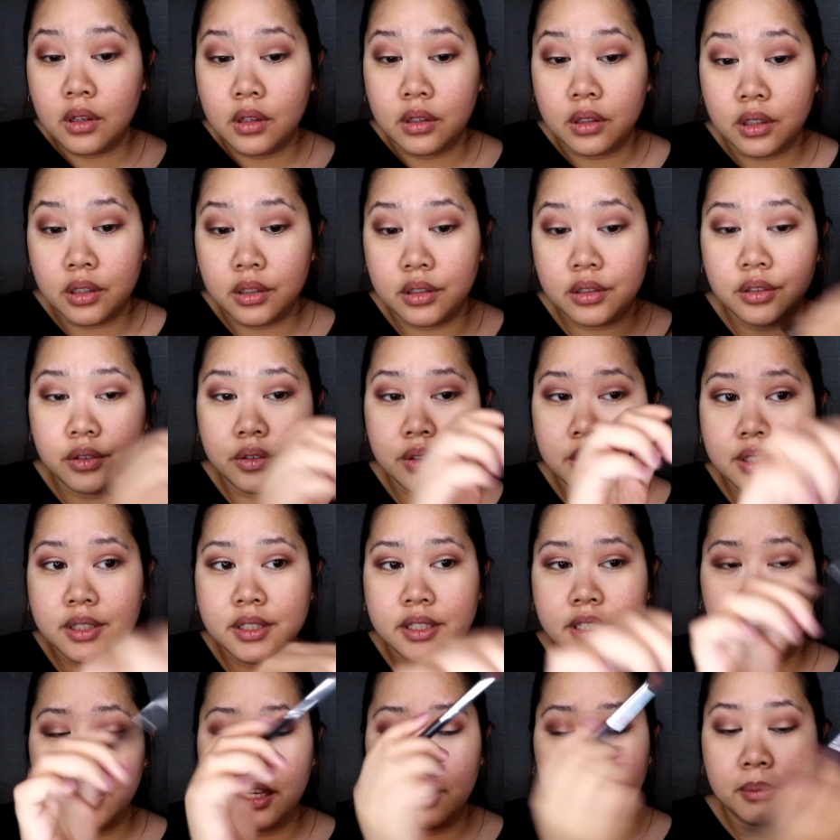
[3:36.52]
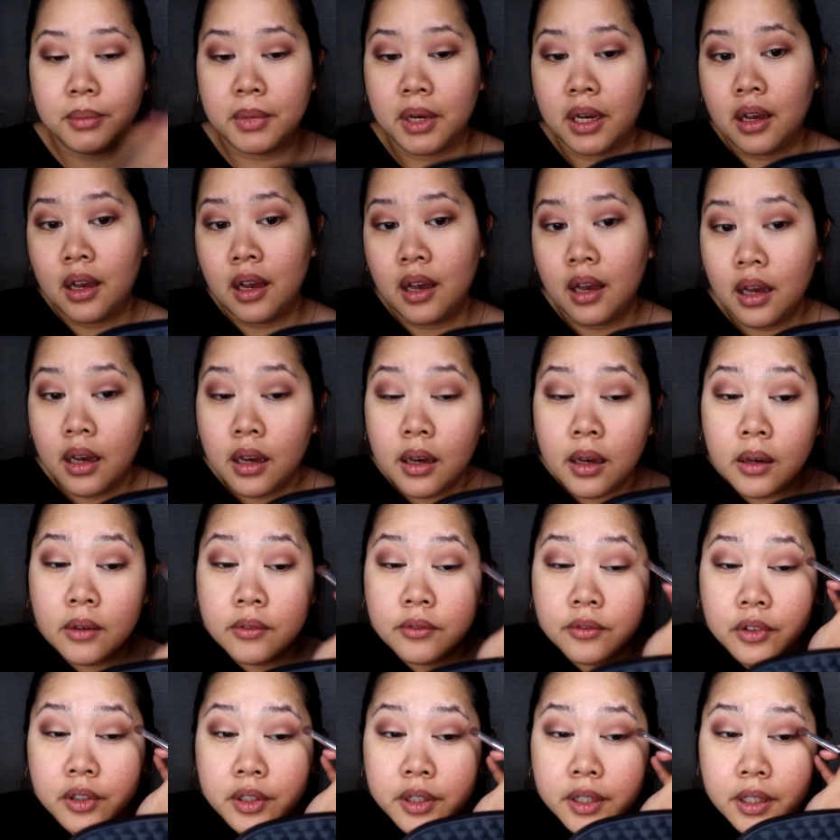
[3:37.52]
Gonna do the same
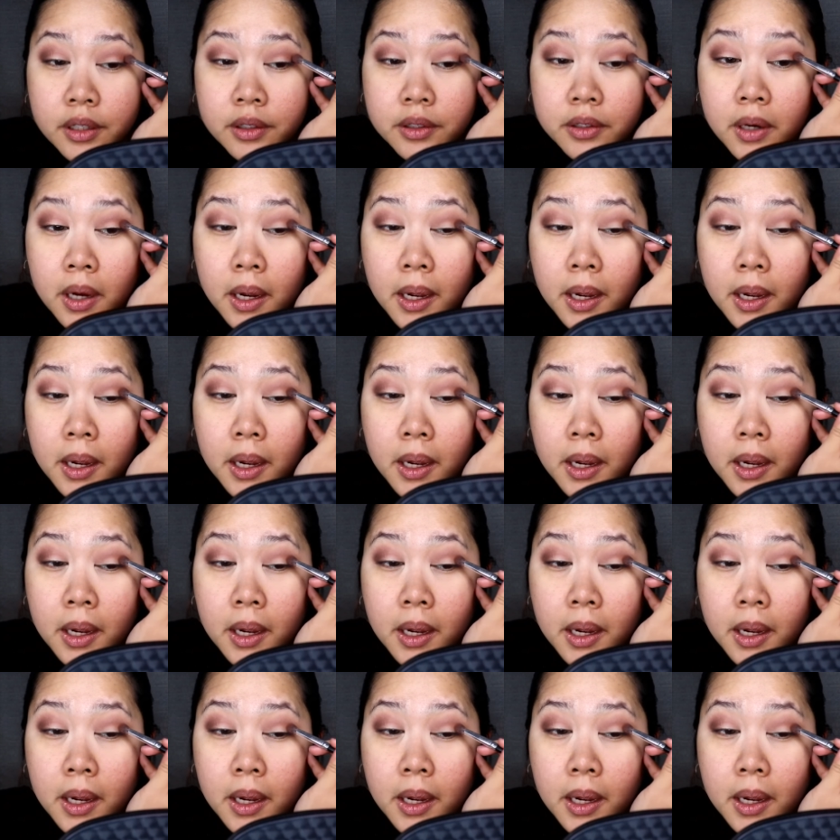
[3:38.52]
for the other